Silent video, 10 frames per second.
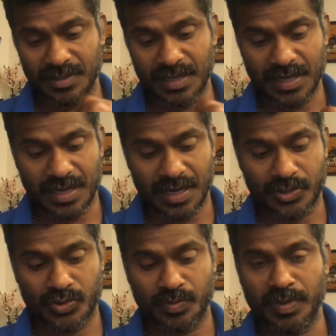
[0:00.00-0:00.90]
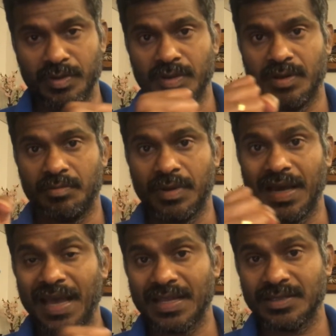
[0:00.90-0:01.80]
that I should be my
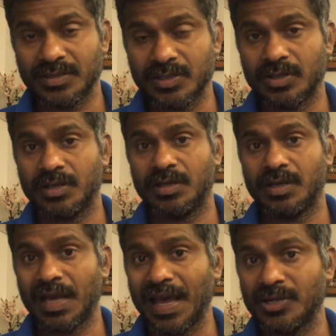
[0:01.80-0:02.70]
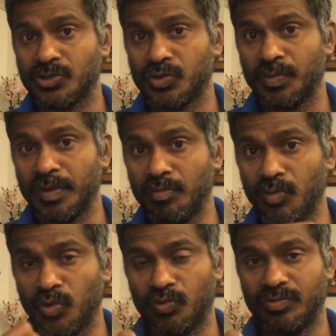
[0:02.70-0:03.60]
hands hand should be
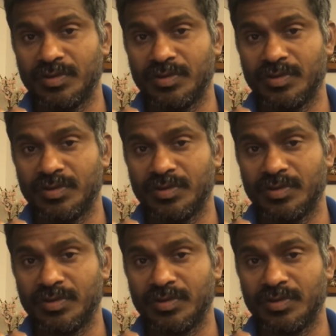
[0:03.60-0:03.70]
moved